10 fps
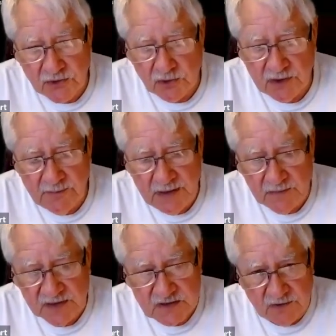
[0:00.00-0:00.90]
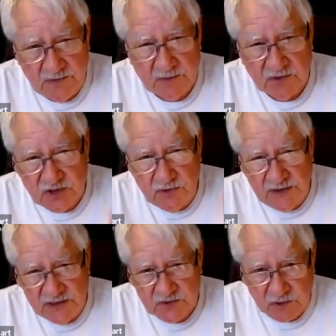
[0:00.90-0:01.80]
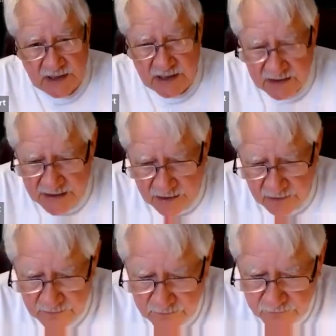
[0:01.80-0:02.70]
Third Amendment. So remember, 2 of these were kicked out.